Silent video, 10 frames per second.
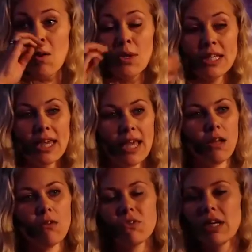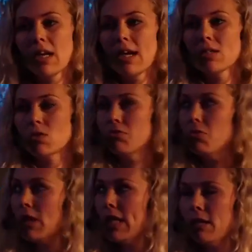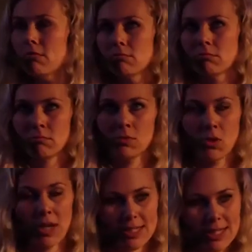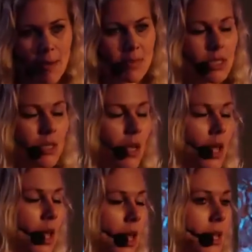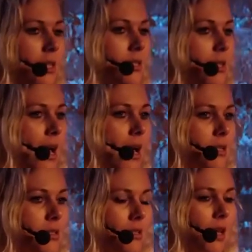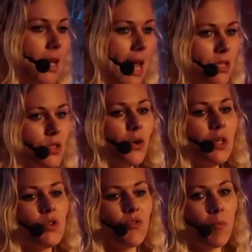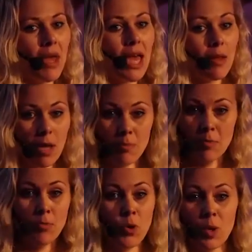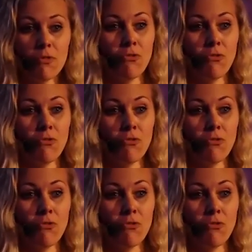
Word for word: What he cannot realize or fully you know, accept is that it has to go into repair, it might be broken